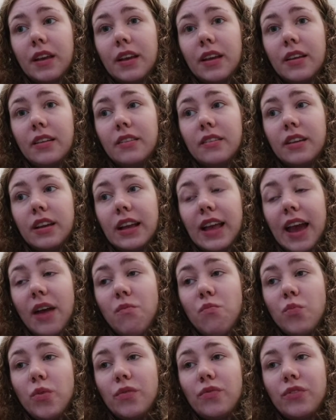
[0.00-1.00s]
And
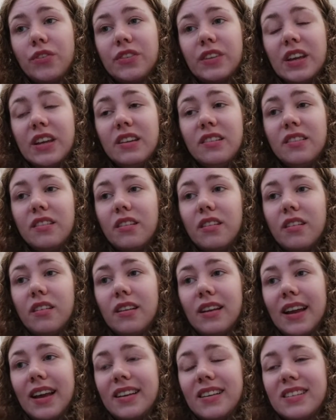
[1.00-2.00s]
again, we've seen
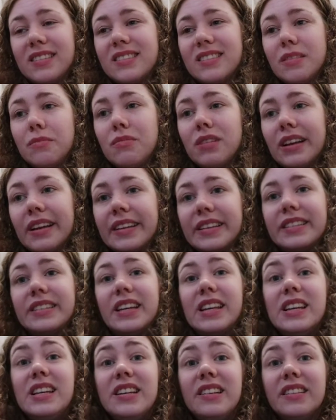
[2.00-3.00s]
it, like similar
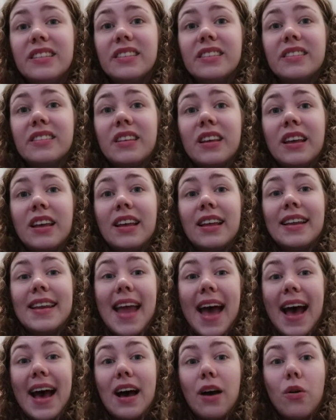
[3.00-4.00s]
scenes
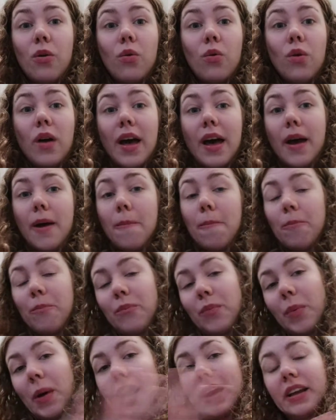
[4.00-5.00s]
now,
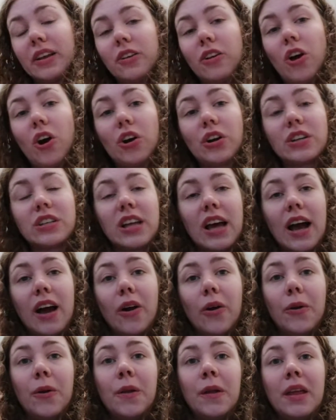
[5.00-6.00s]
back in
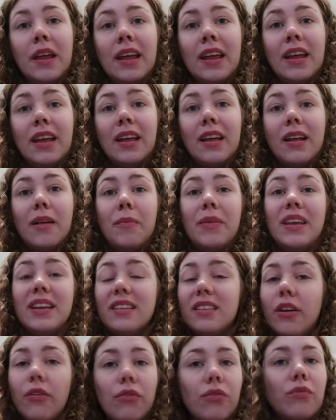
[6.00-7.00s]
lockdown. I
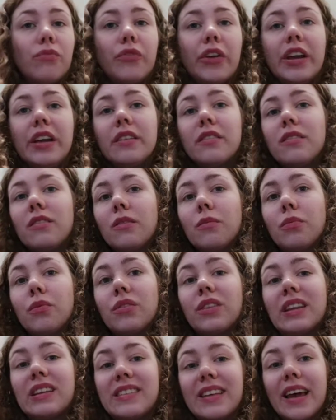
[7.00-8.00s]
mean, different reasons,
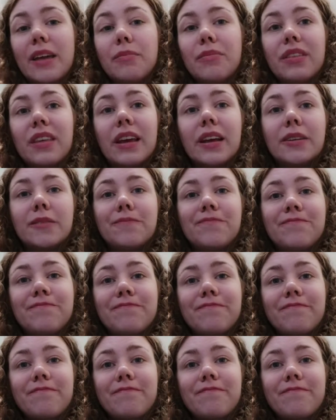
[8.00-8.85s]
but the same thing.